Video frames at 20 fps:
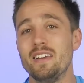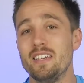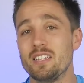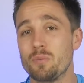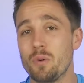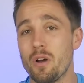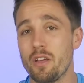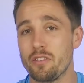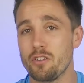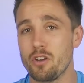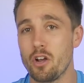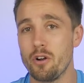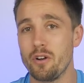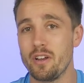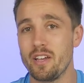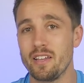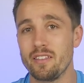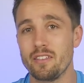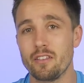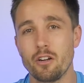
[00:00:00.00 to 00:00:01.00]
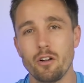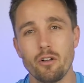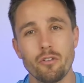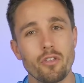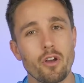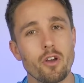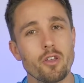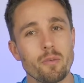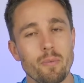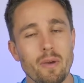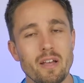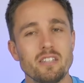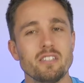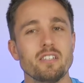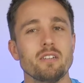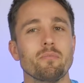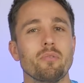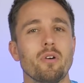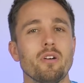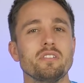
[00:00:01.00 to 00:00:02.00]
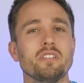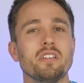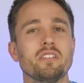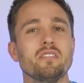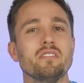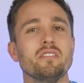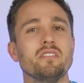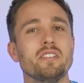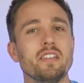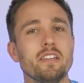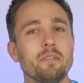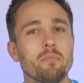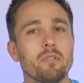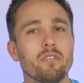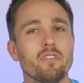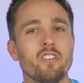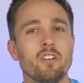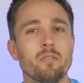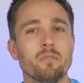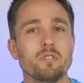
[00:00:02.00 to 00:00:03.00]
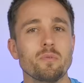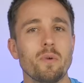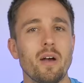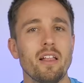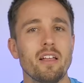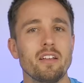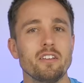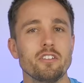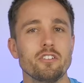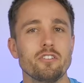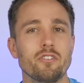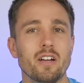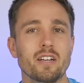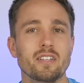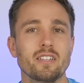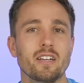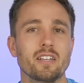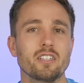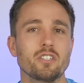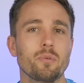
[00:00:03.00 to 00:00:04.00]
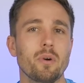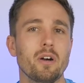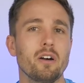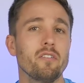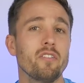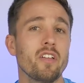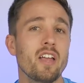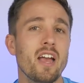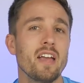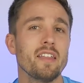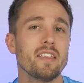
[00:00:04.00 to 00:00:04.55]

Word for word: It is worth noting that although the Pentium processors didn't perform as well under DirectX 12,